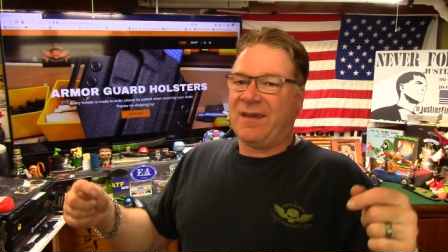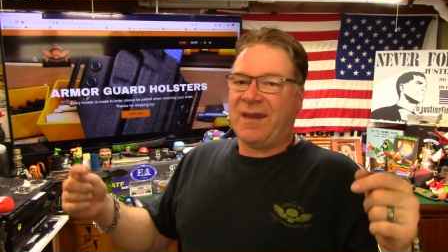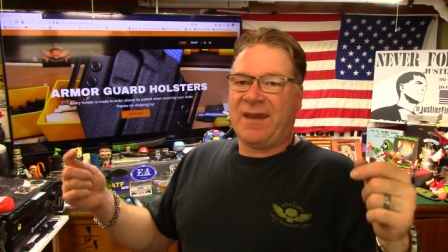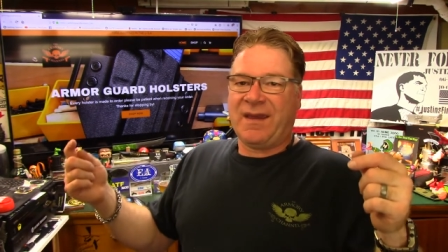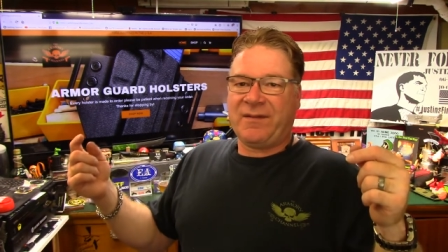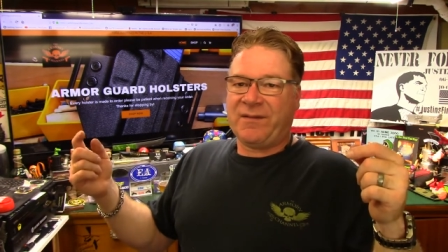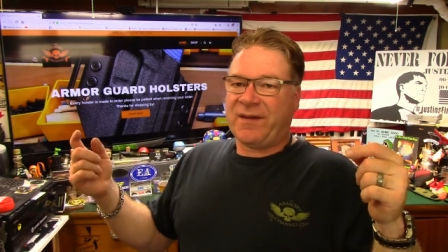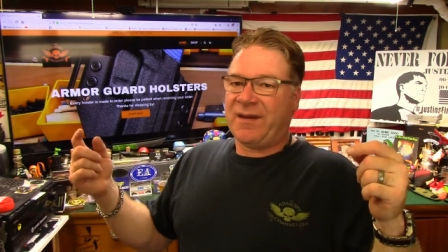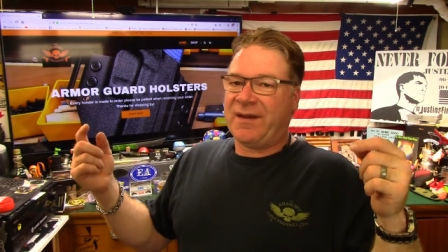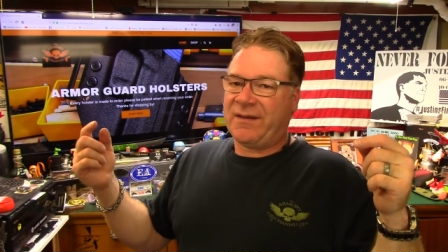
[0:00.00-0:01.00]
And
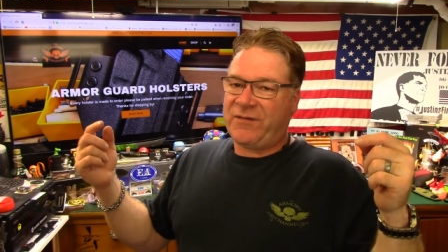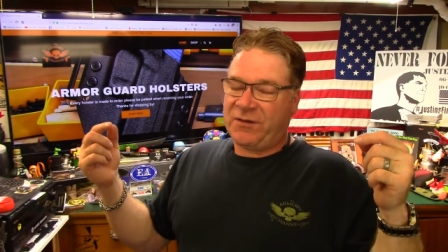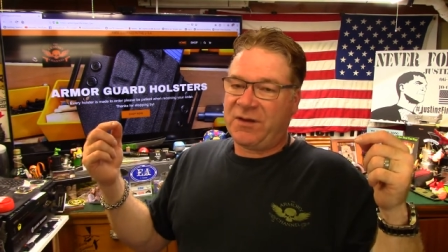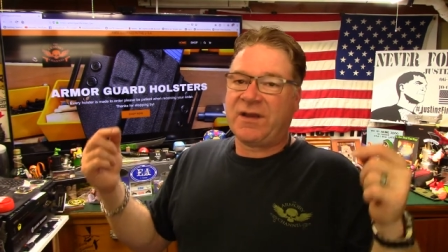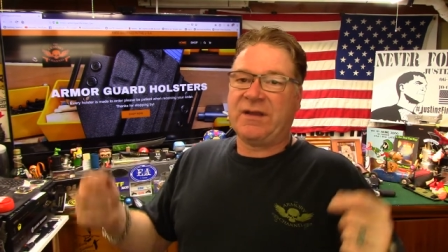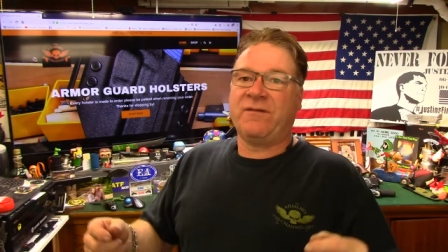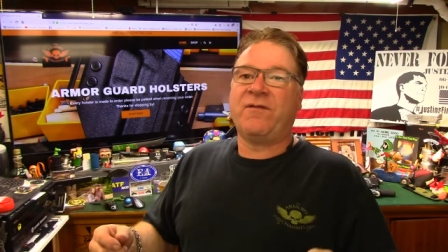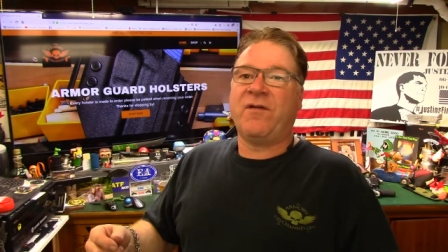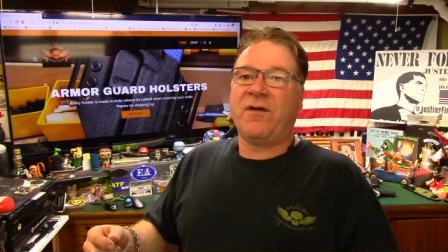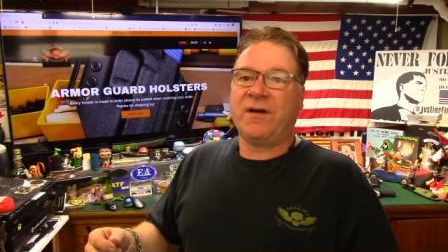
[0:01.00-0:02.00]
uh, if you're looking
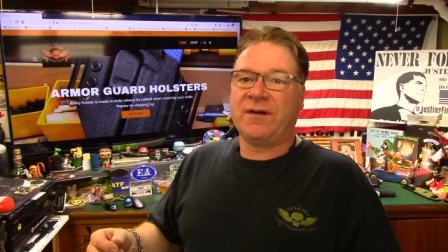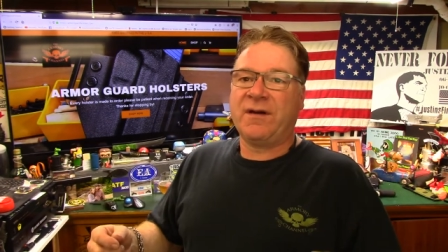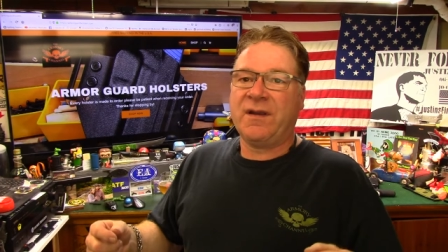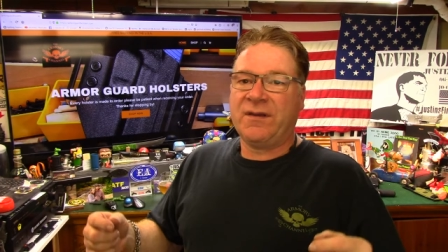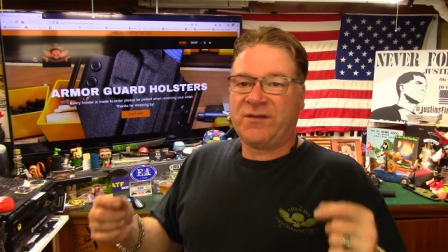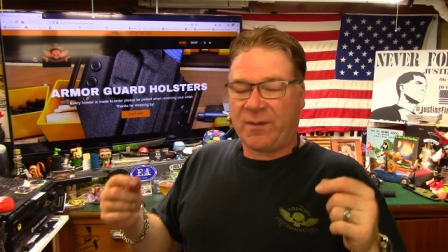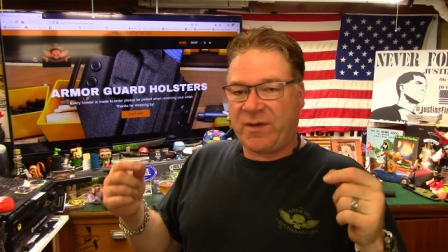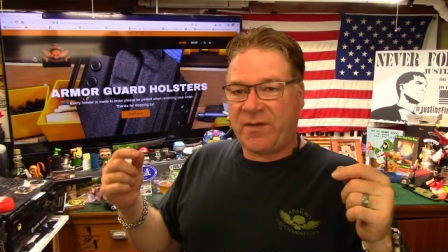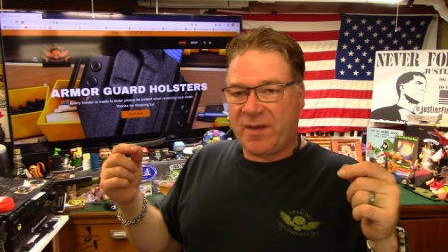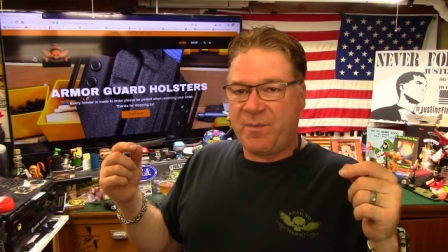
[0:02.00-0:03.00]
for some
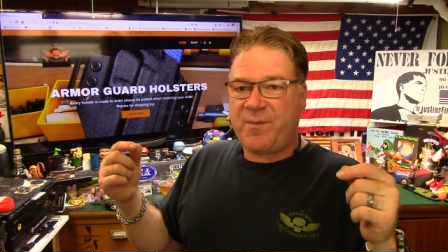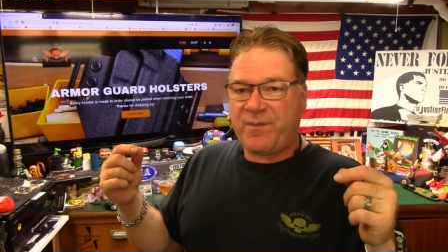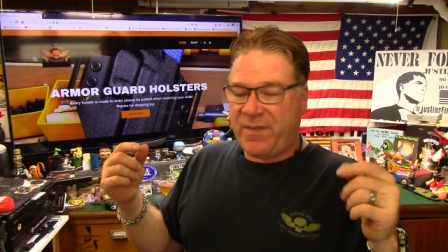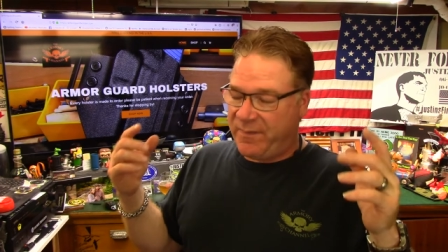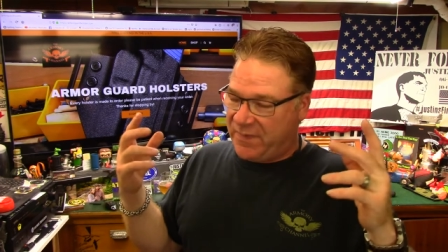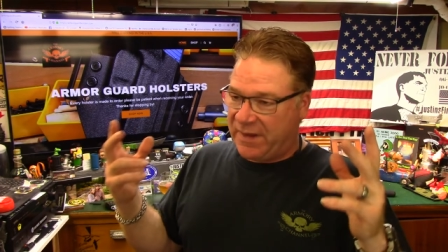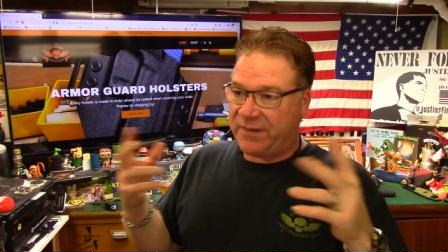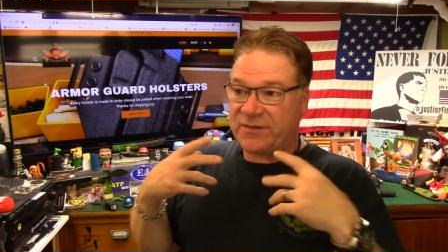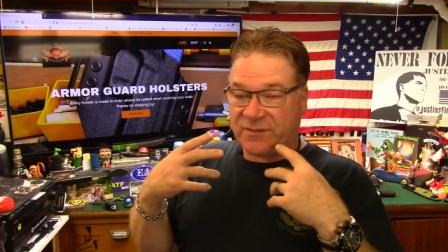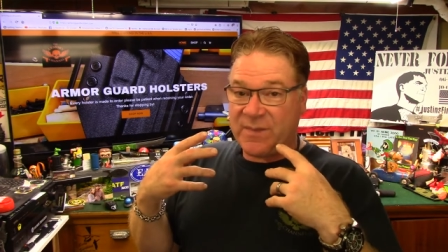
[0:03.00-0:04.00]
of the, now
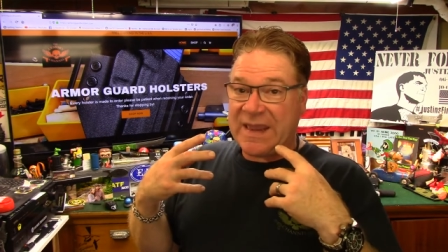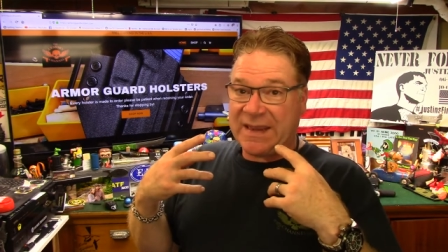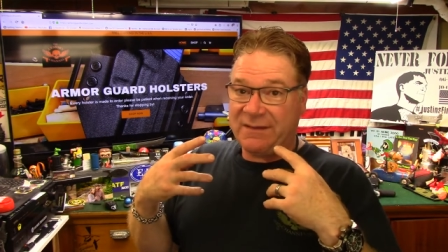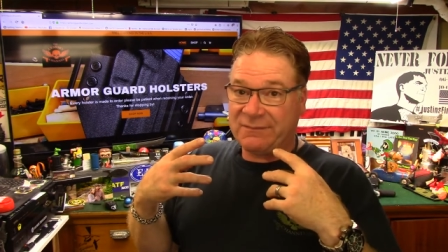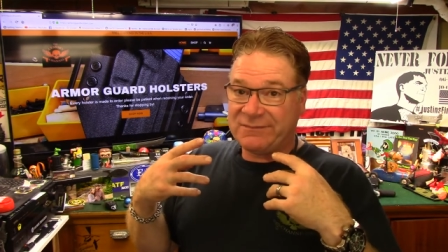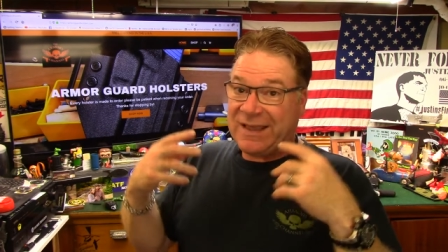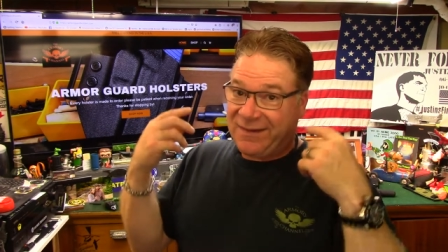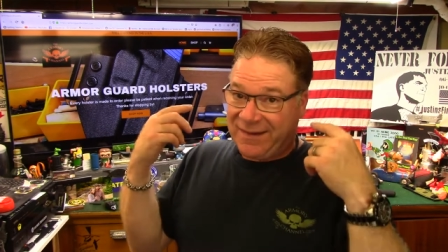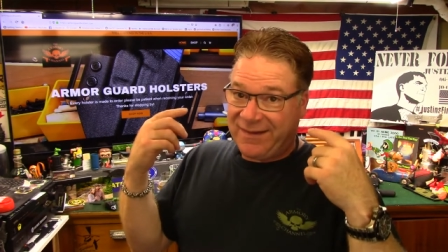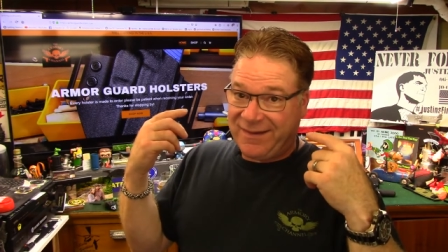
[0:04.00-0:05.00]
this is me,
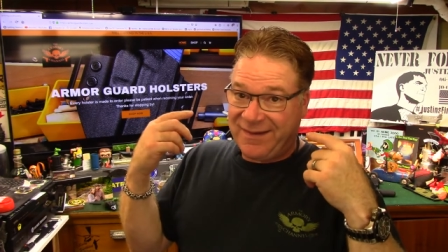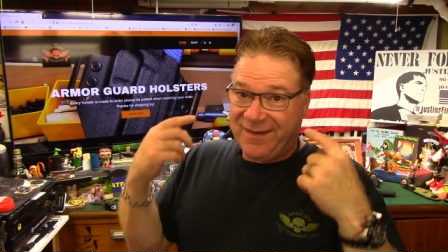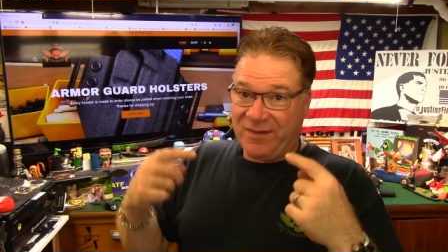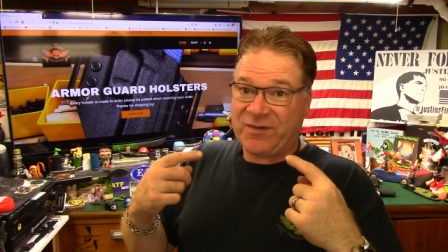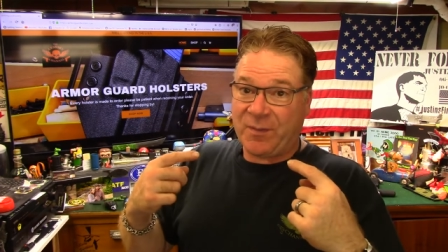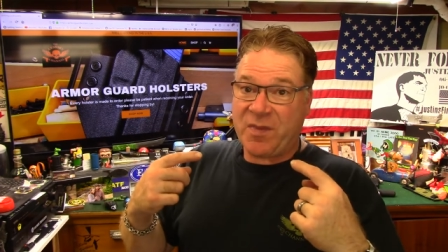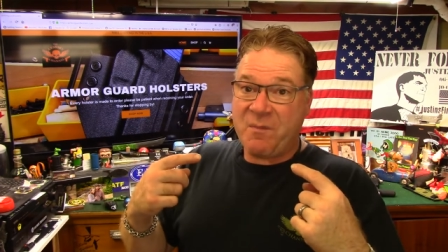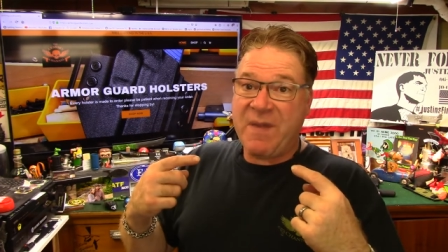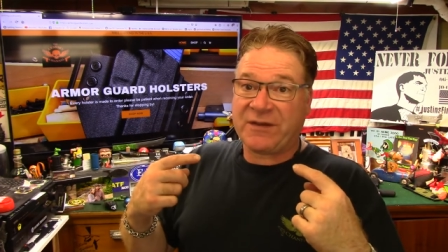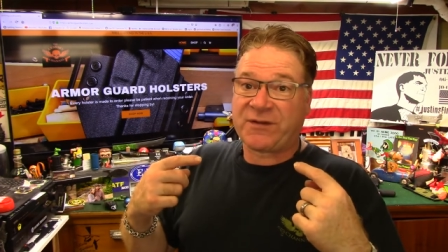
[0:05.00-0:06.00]
some of the
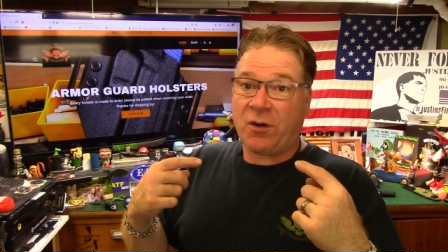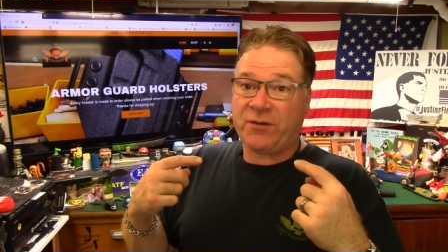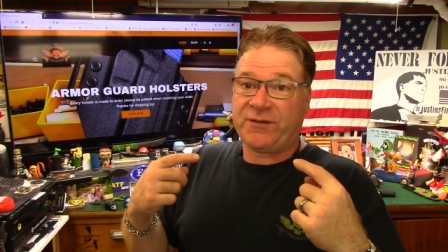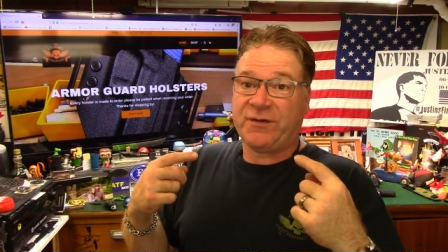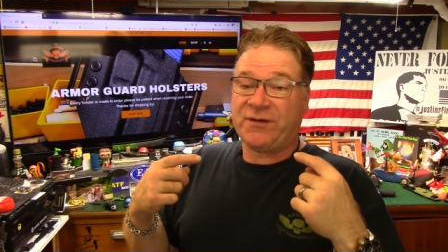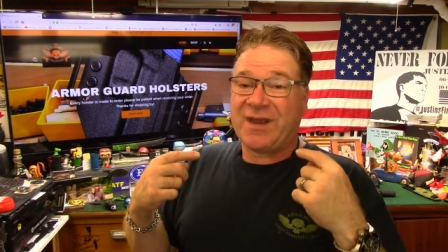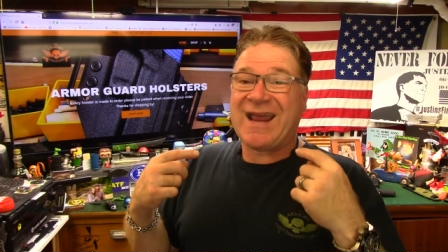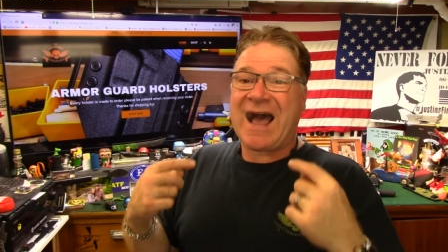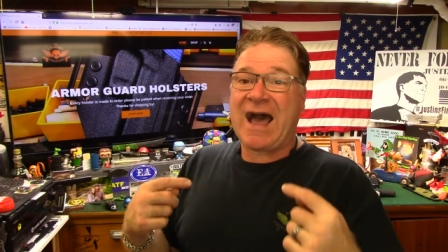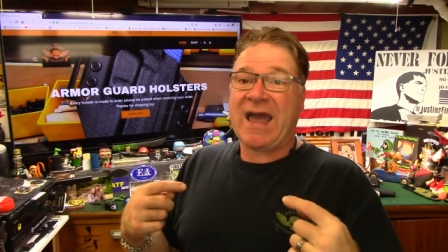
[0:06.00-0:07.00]
best holsters
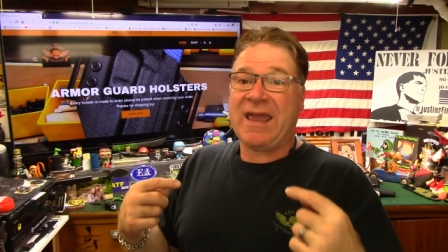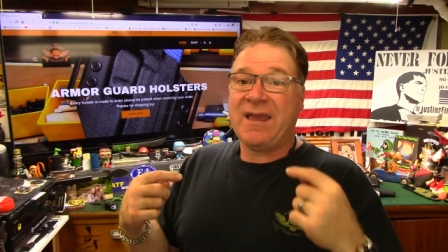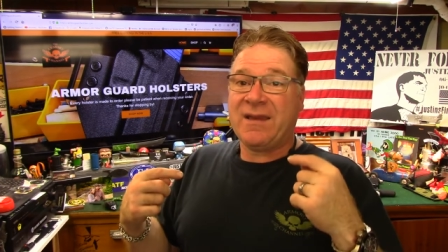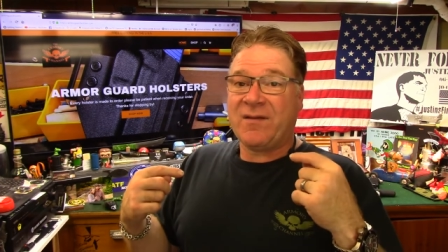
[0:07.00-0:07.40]
that I